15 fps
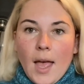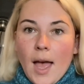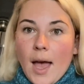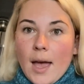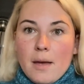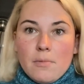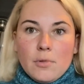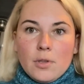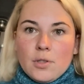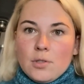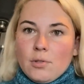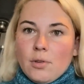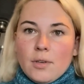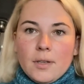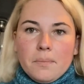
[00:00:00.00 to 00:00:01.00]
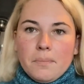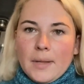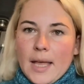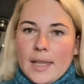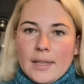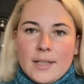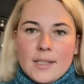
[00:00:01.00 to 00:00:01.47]
I am not storing
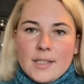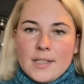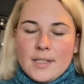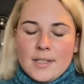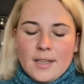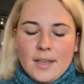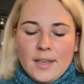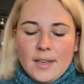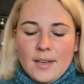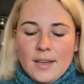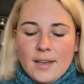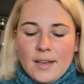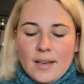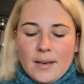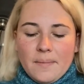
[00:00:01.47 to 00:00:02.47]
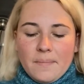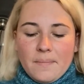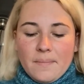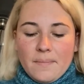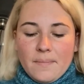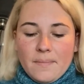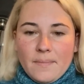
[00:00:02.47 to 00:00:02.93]
blankets in
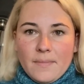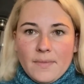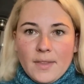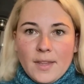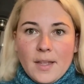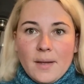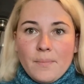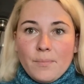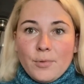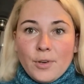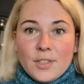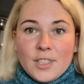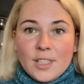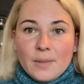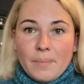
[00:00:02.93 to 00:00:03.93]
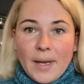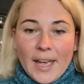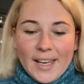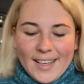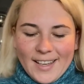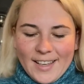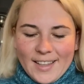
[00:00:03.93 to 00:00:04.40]
a project bag.
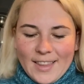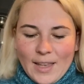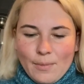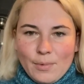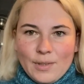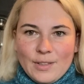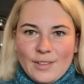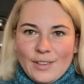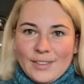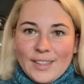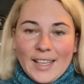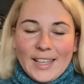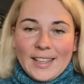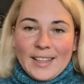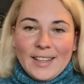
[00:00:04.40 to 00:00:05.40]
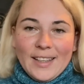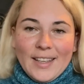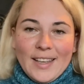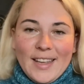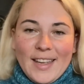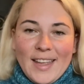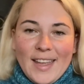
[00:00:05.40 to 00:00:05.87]
They will don't gonna
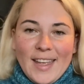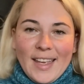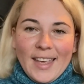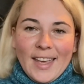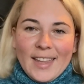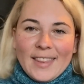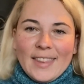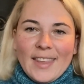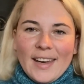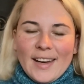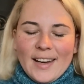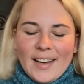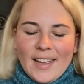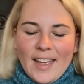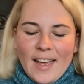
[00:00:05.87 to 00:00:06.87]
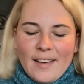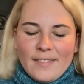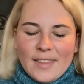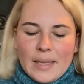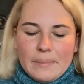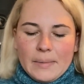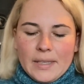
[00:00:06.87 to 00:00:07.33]
get there. I have
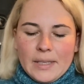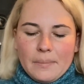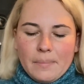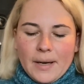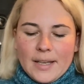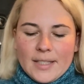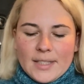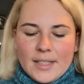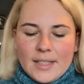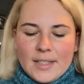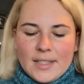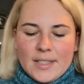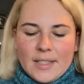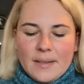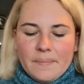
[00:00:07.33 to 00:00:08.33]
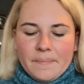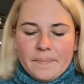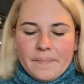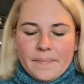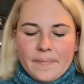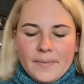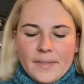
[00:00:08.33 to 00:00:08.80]
them in the baskets.
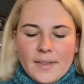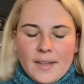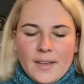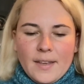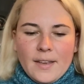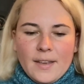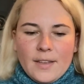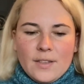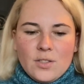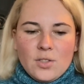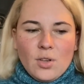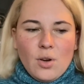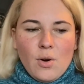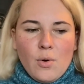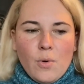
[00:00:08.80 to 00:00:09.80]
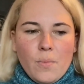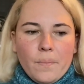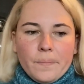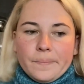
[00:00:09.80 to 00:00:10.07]
So